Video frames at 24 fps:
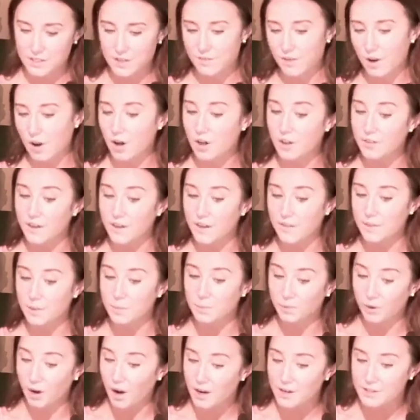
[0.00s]
of all that the
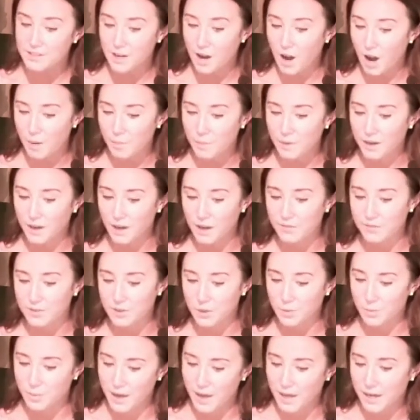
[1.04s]
broad topic of
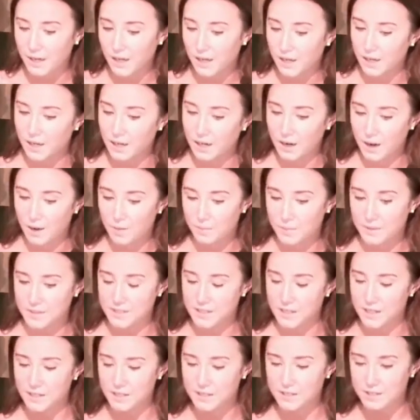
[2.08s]
humanity
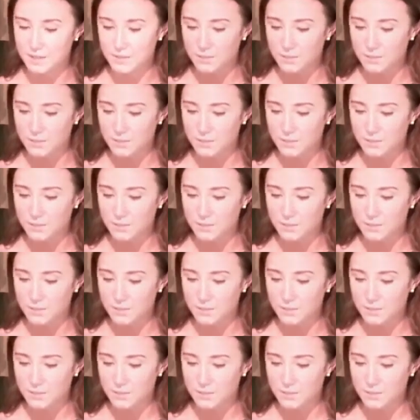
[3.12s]
encompasses.